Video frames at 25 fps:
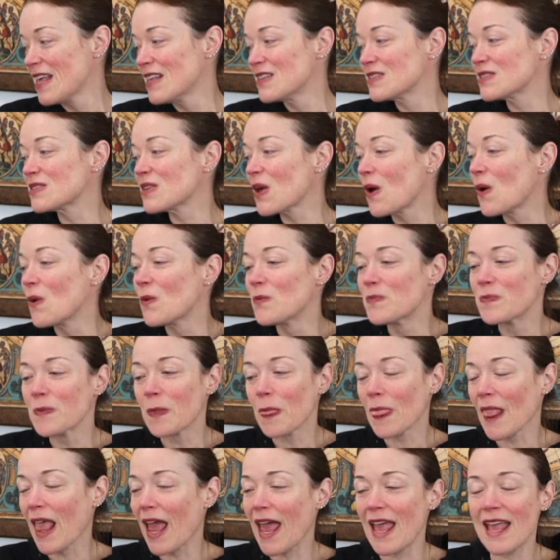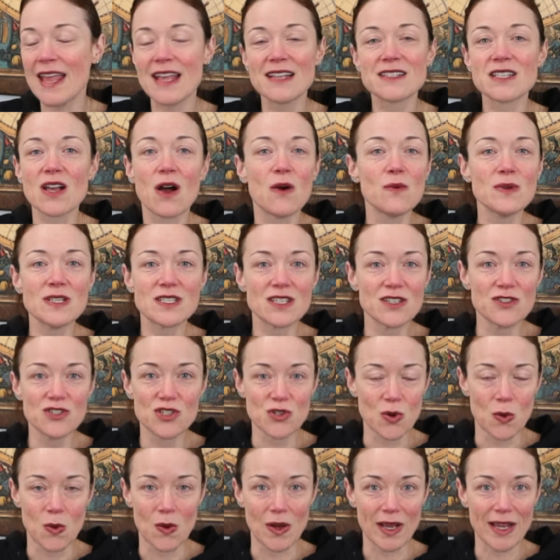So it's always a
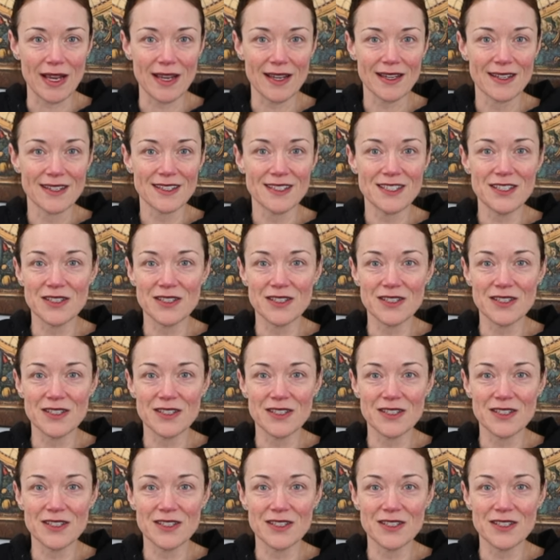joy,